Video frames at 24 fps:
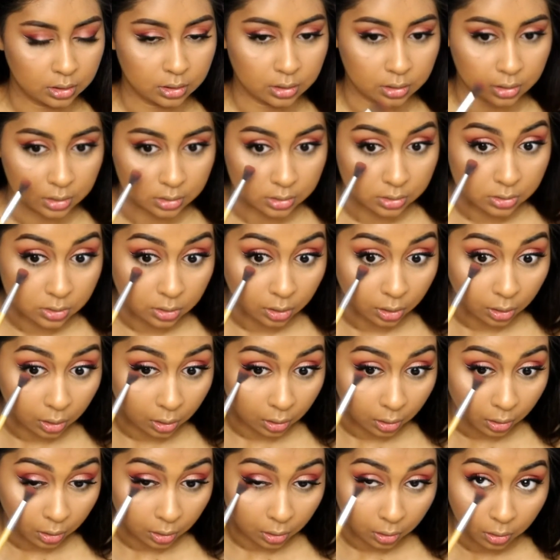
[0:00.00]
This is going to
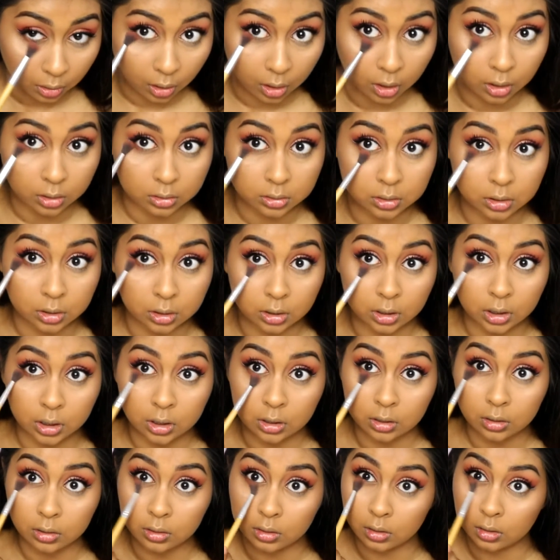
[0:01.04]
go
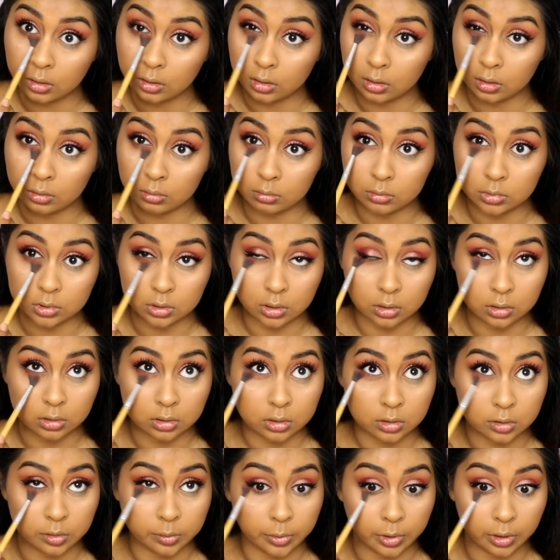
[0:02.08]
underneath. And I'm just going to
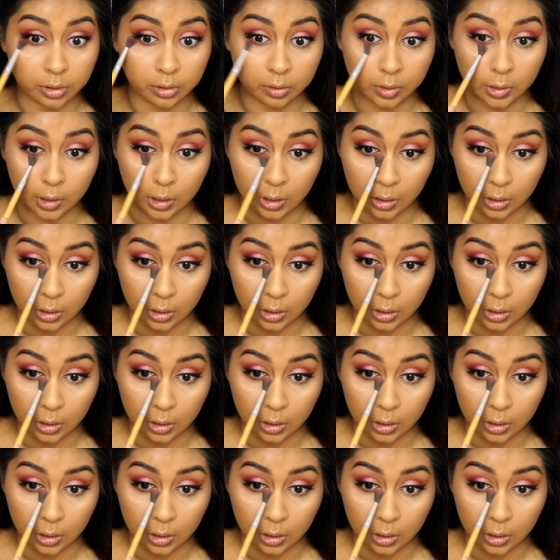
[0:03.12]
smoke that